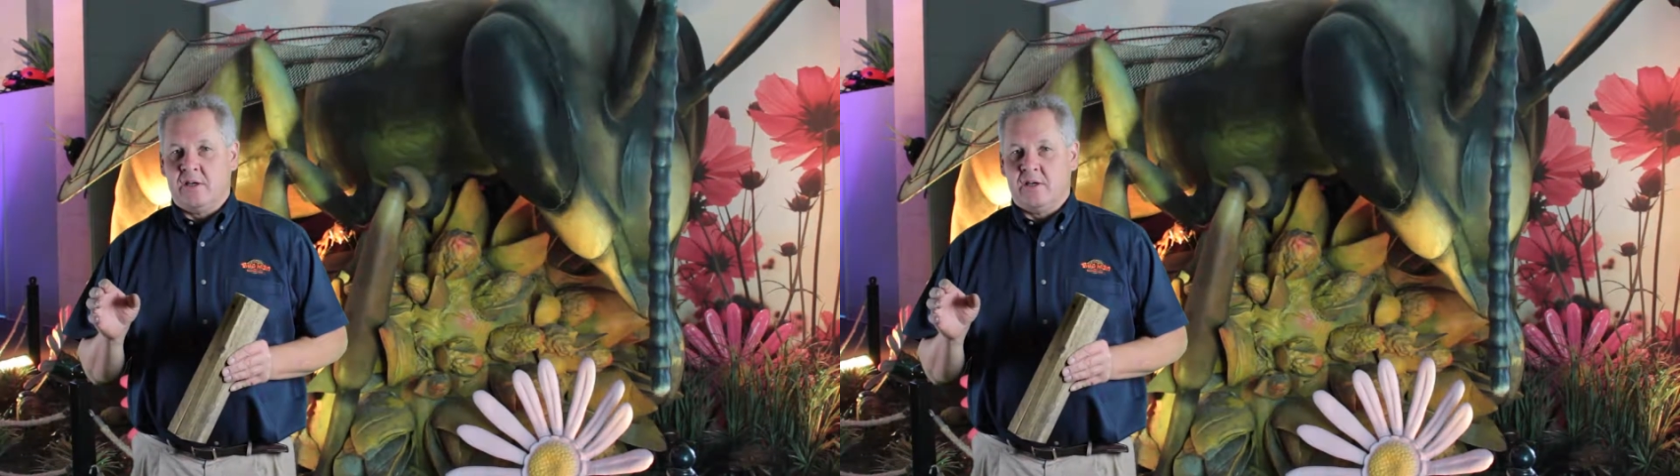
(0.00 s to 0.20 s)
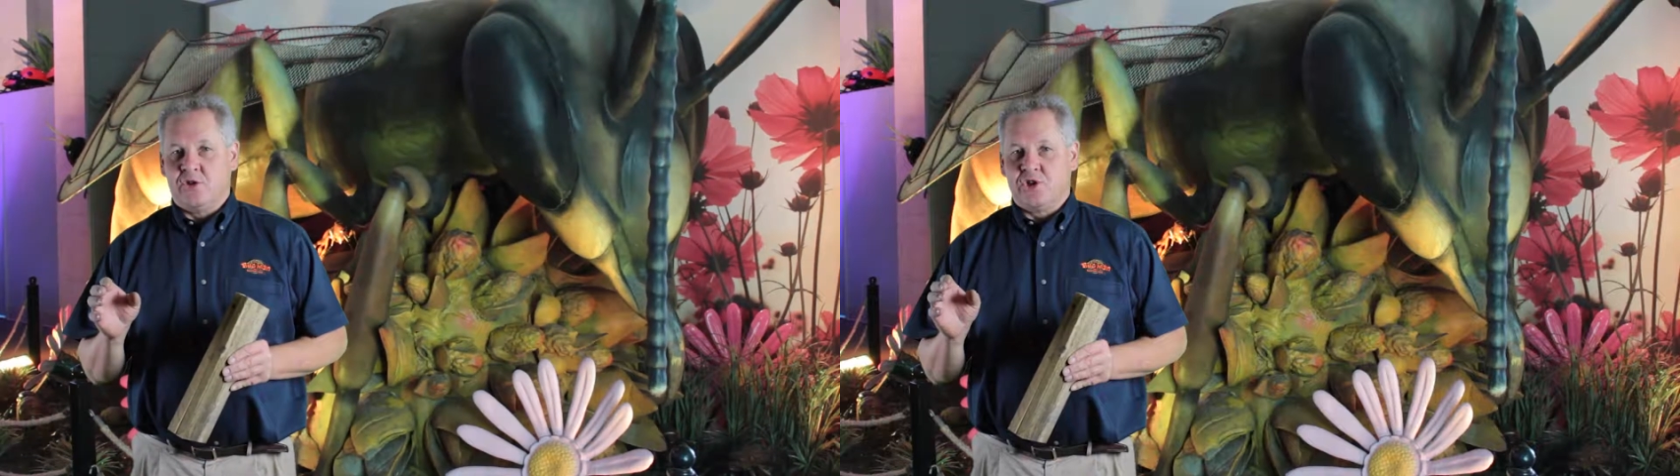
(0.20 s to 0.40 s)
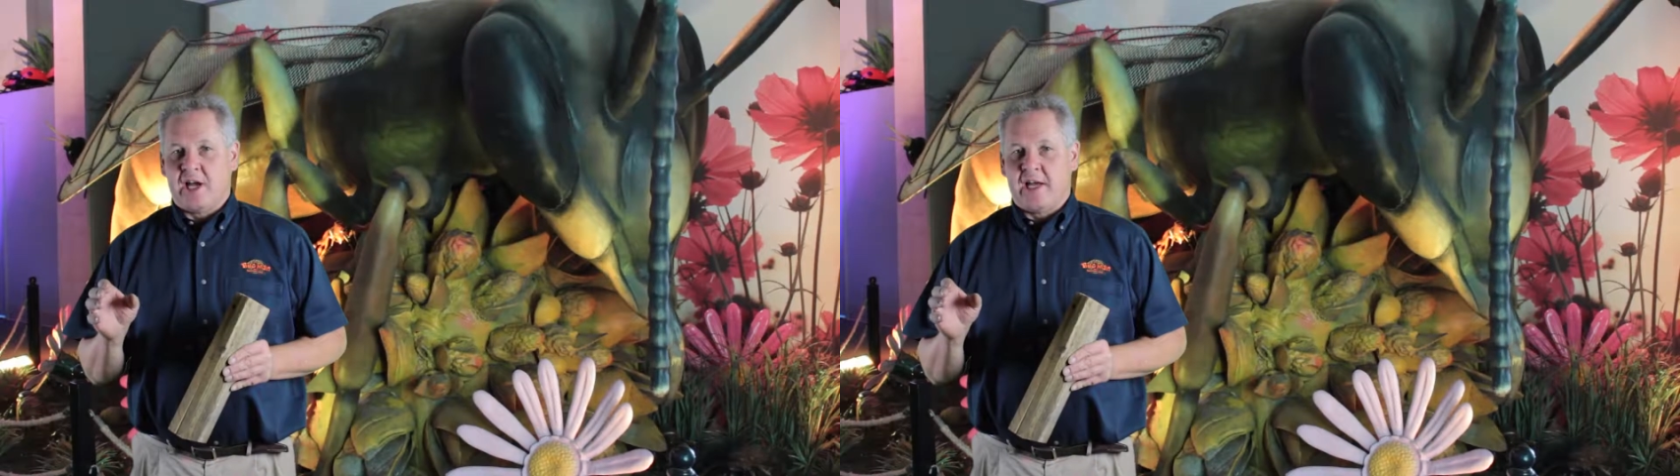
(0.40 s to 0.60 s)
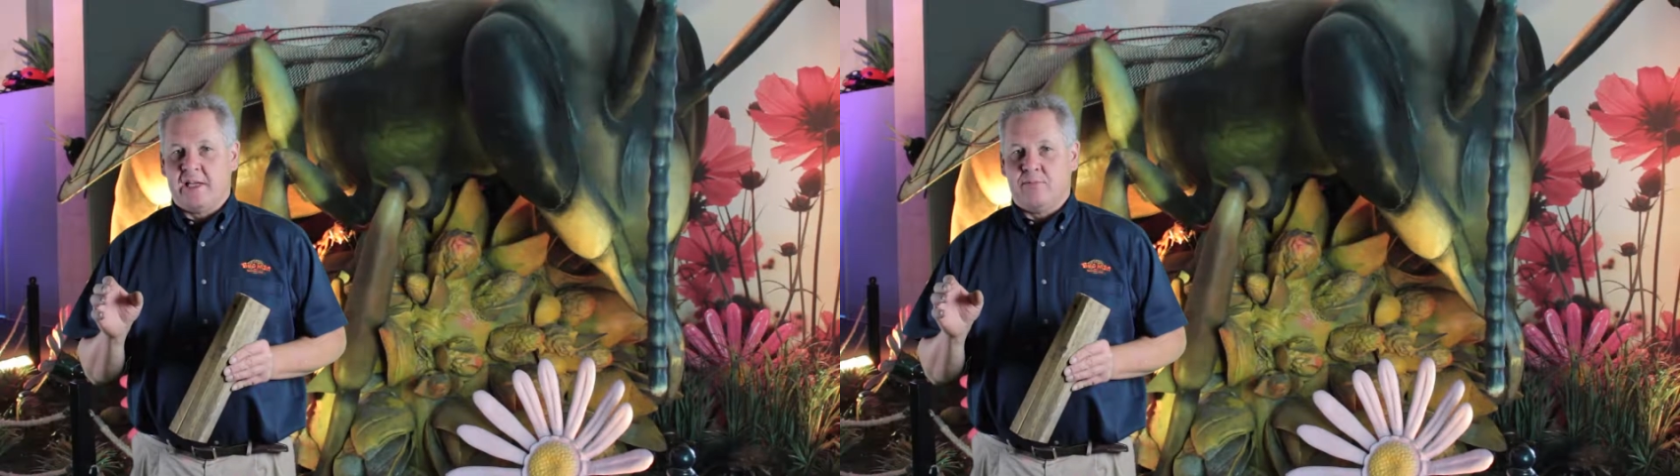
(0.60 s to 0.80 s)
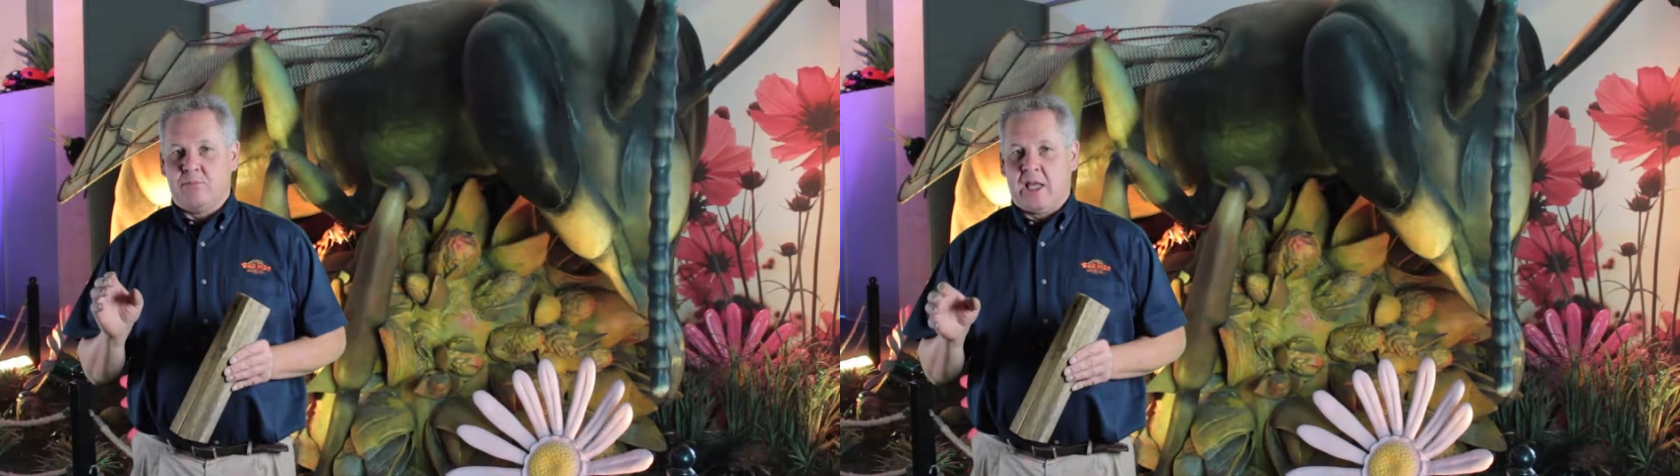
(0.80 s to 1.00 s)
is
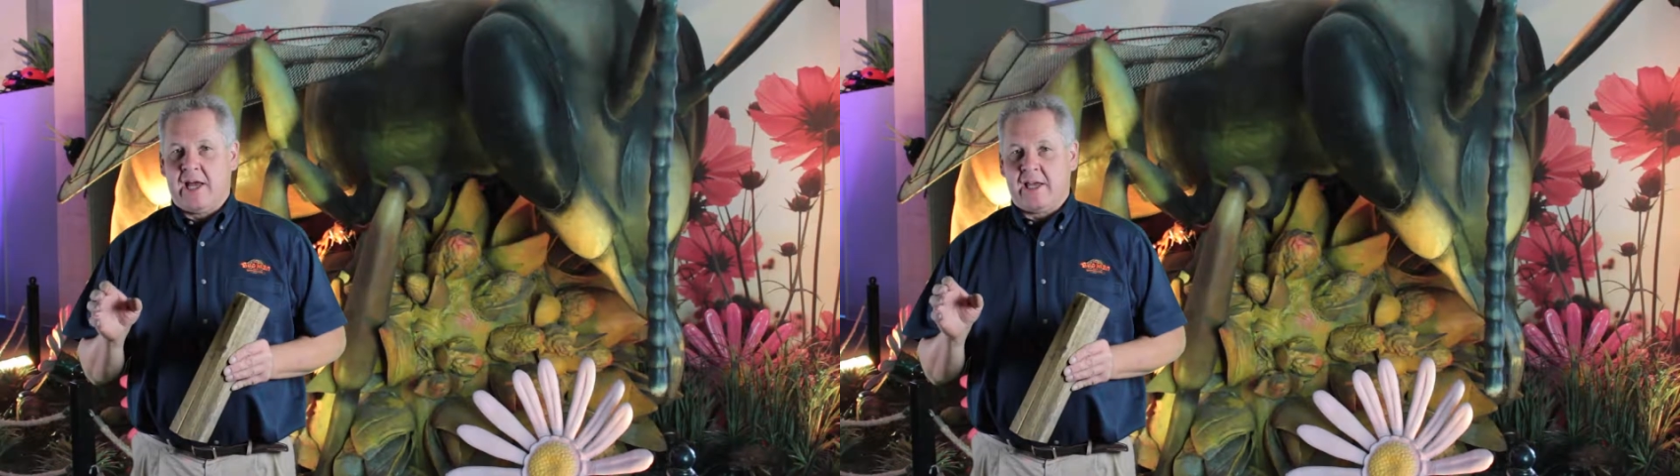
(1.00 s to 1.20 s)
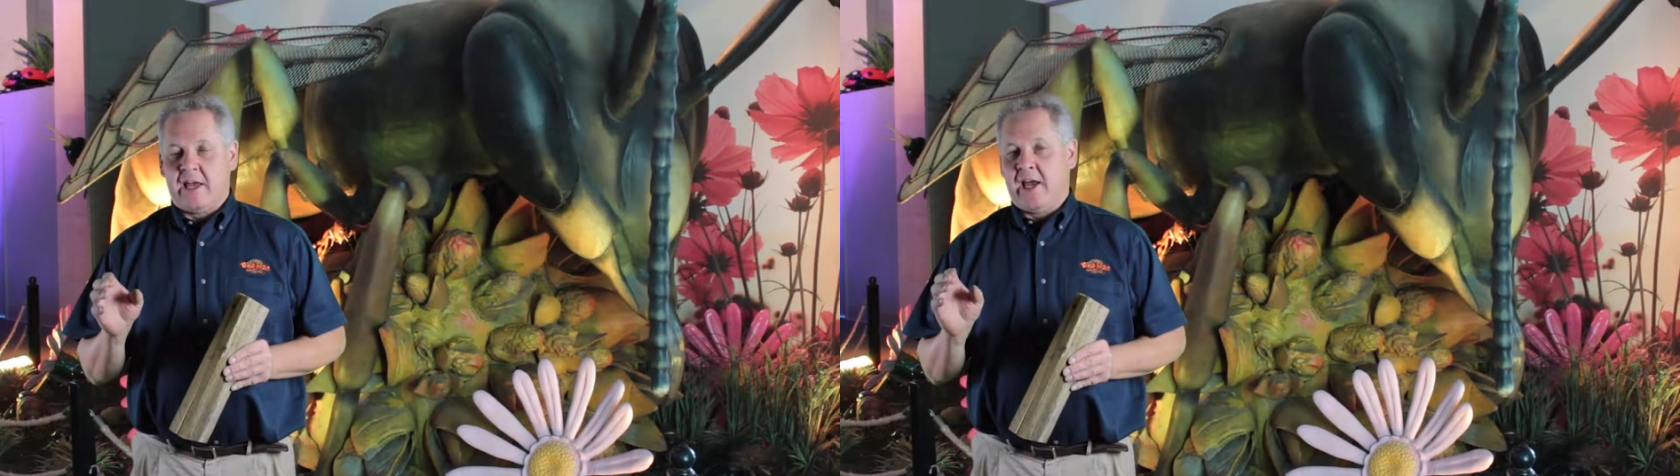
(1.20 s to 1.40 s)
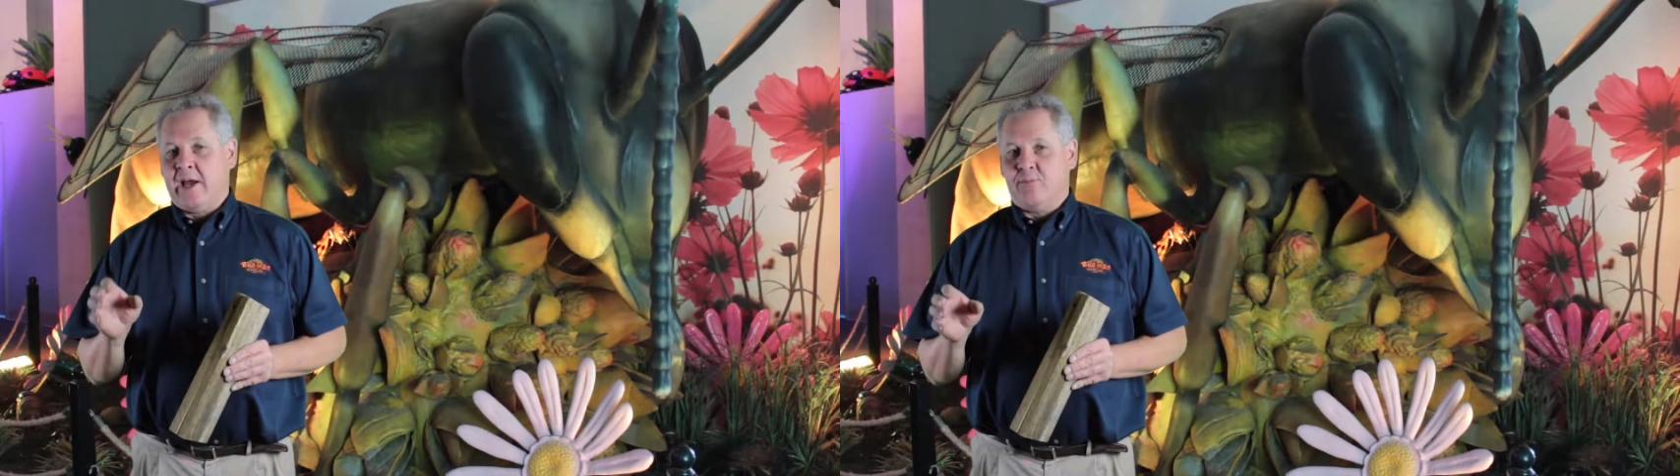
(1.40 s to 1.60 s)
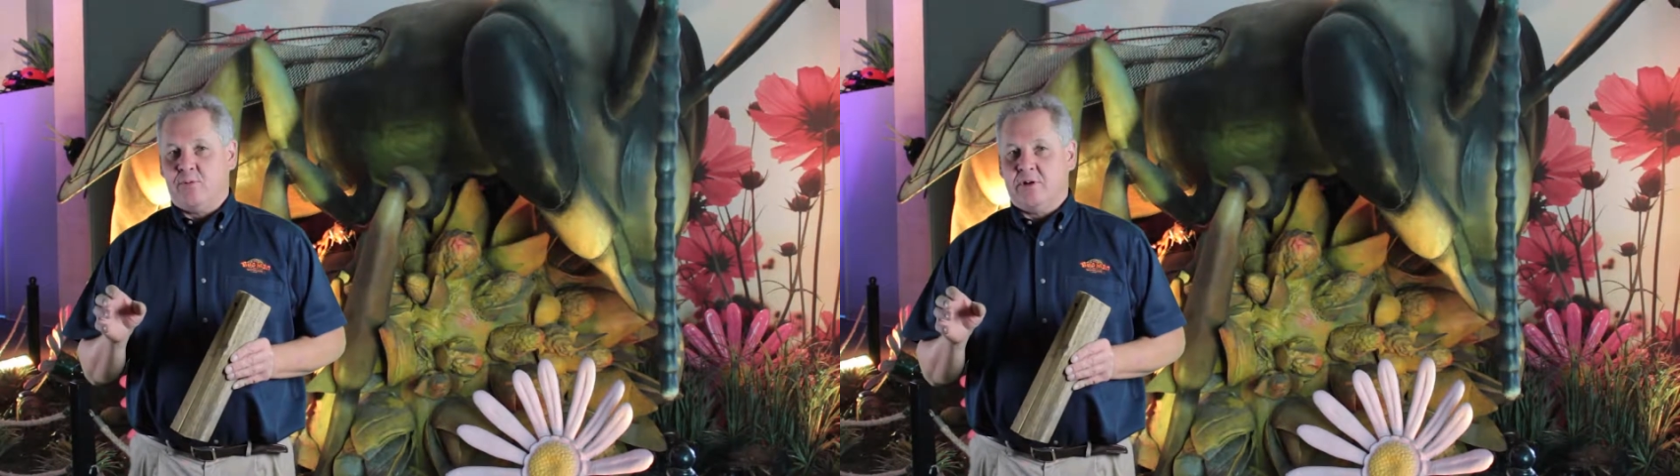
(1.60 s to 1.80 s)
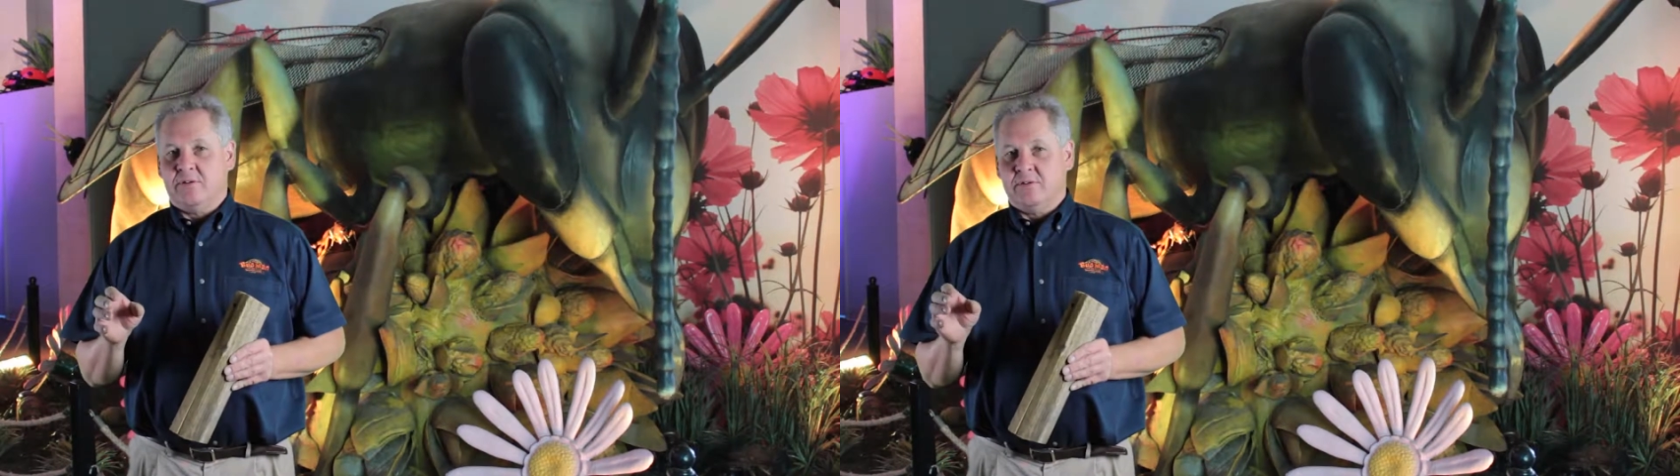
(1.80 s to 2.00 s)
shiny black
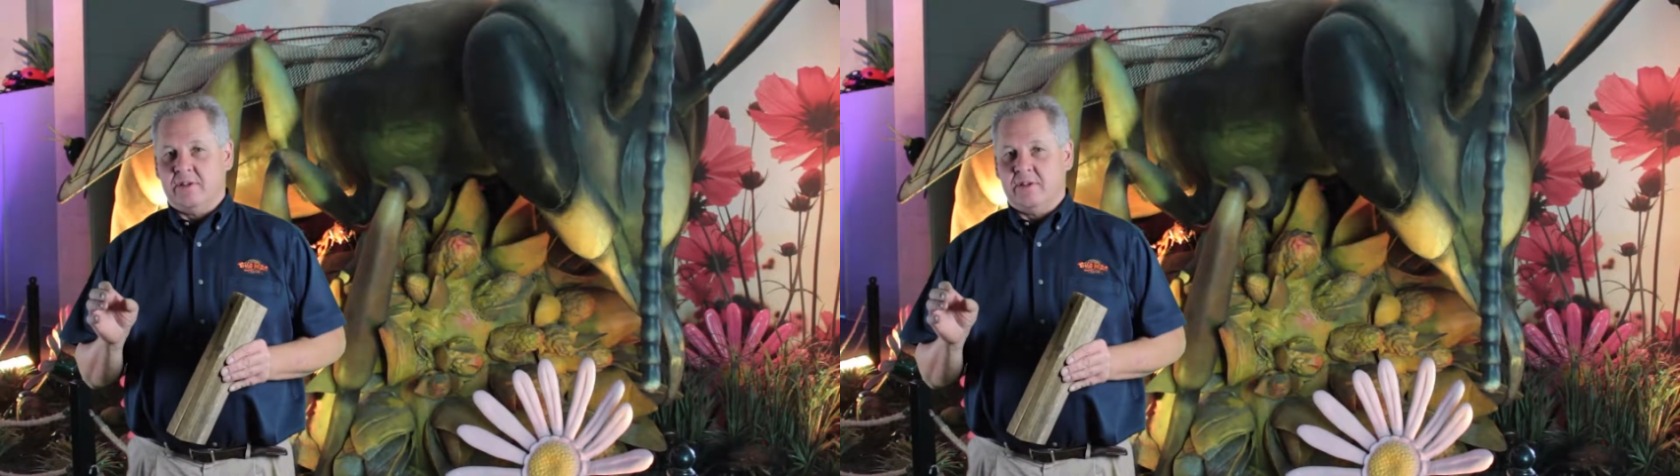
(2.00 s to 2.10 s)
abdomen.